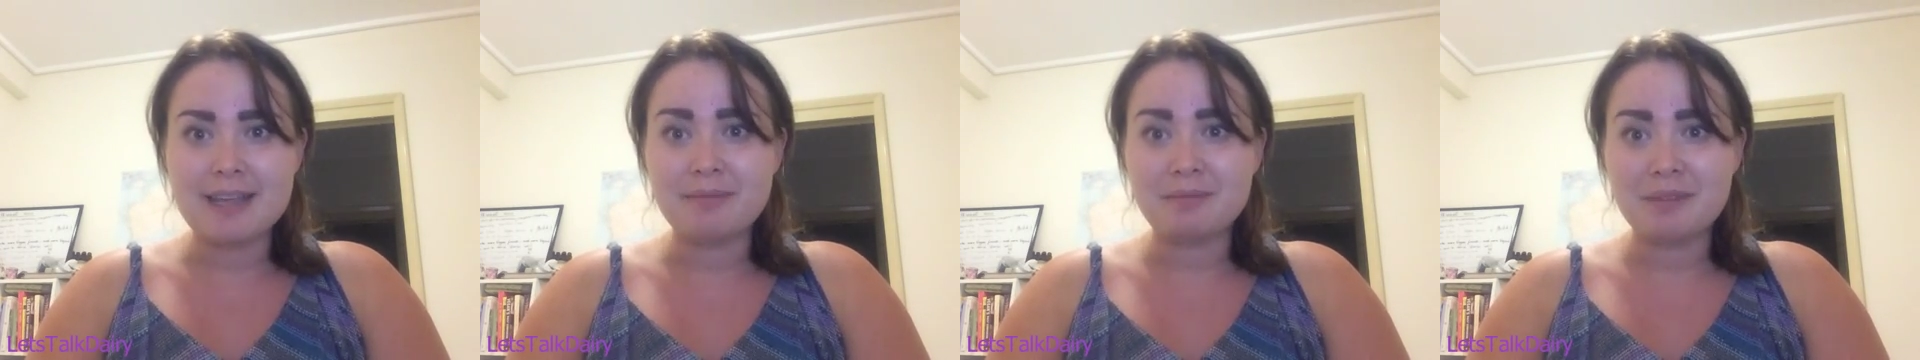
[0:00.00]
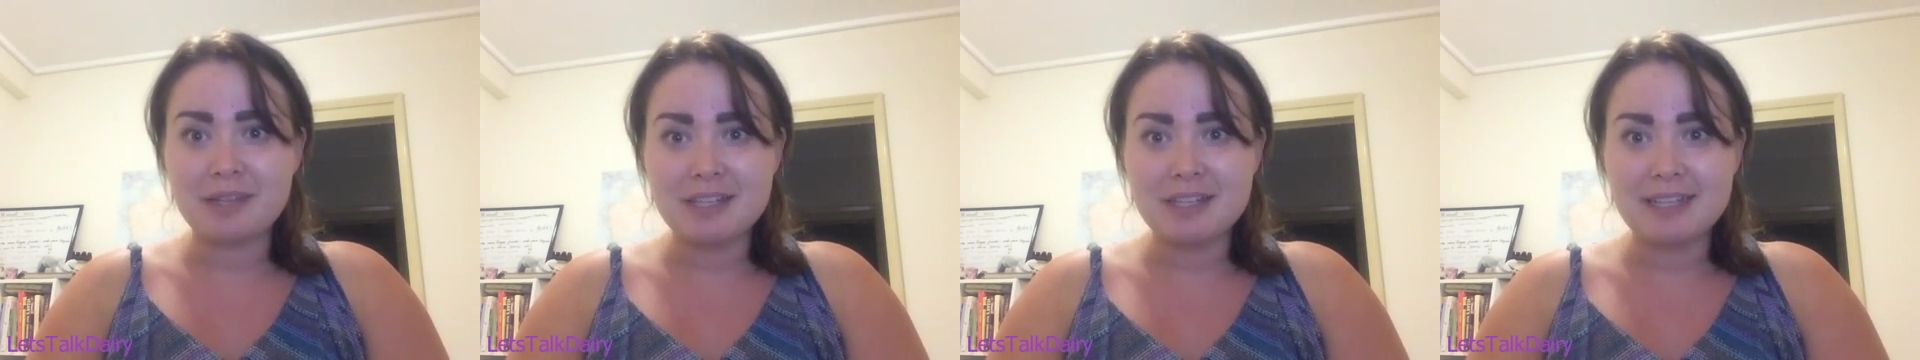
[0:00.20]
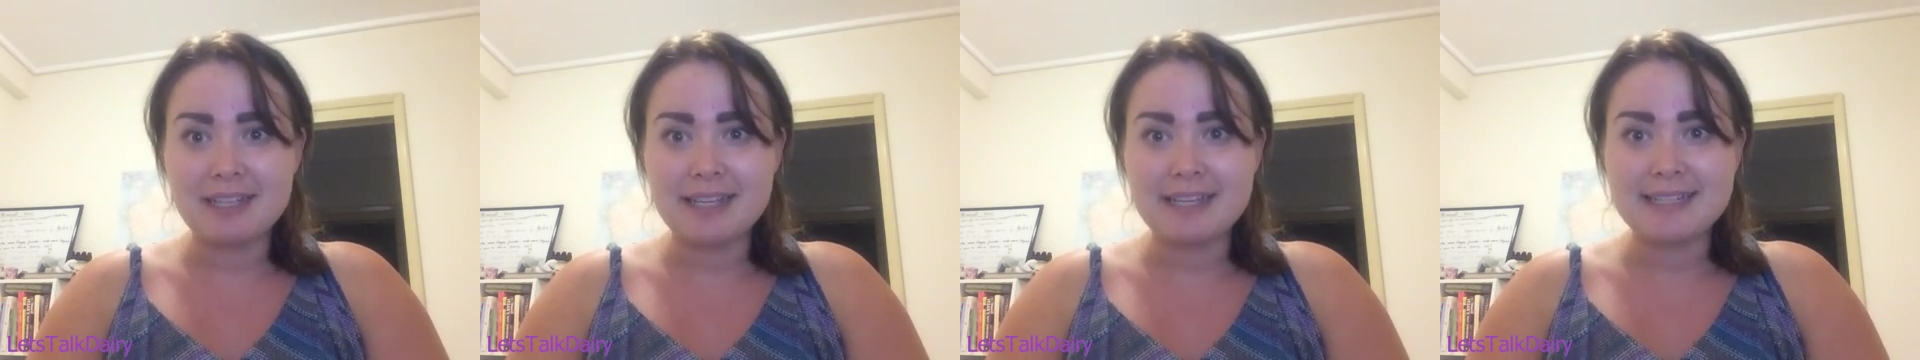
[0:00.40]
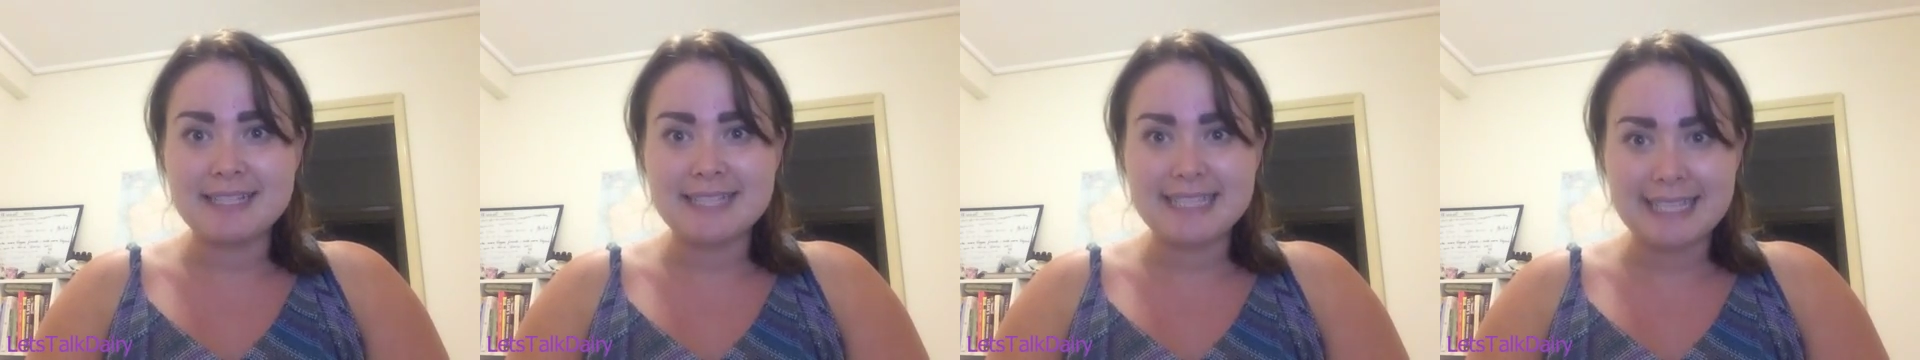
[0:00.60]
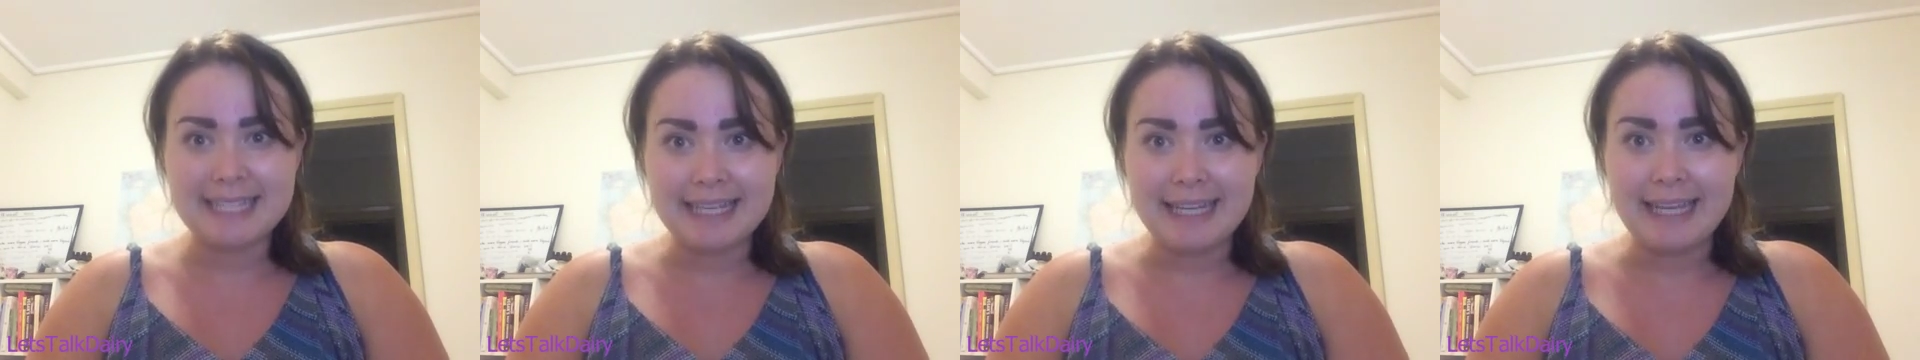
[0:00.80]
I'm gonna get
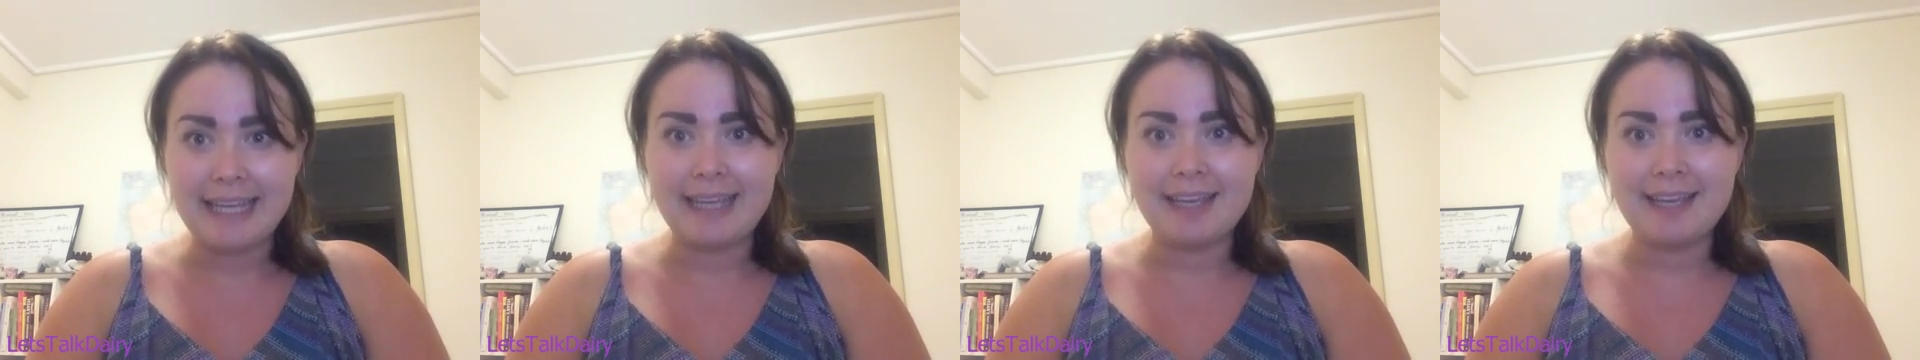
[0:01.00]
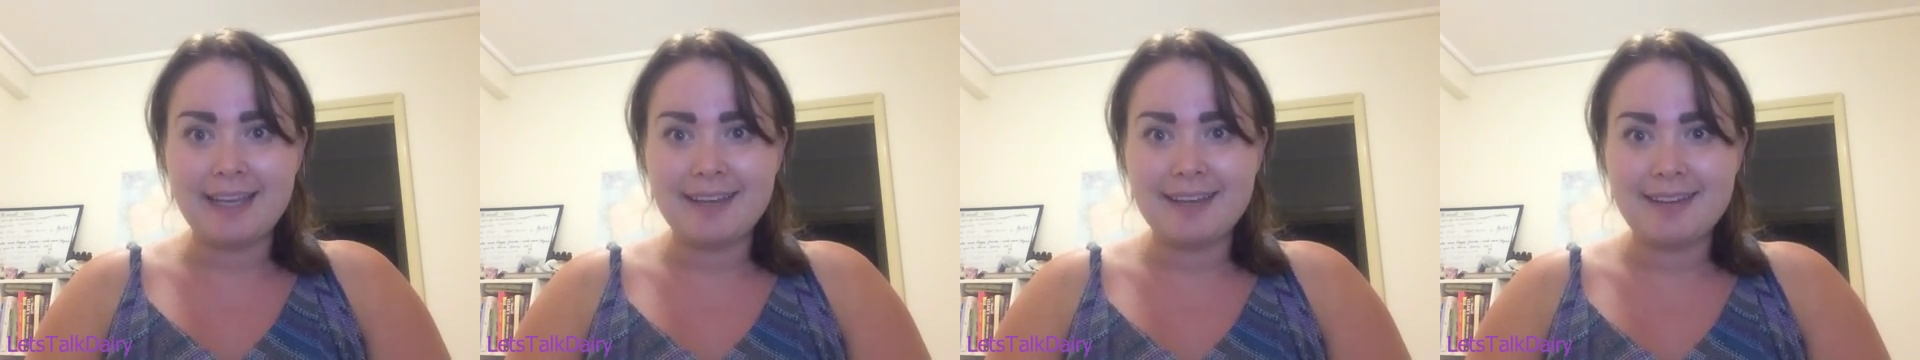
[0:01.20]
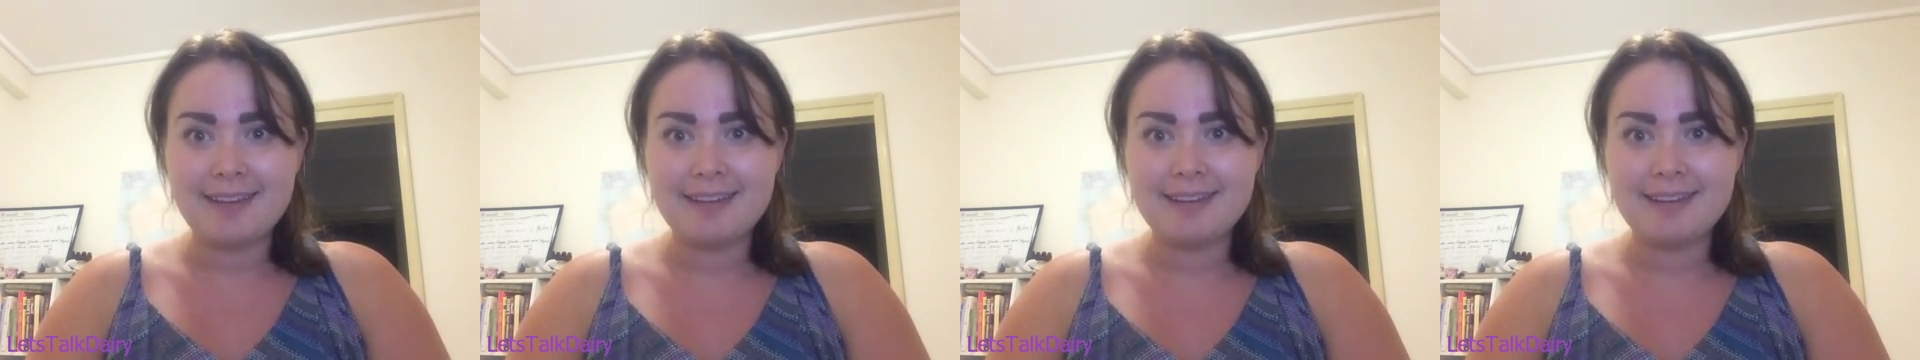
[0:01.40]
skinny.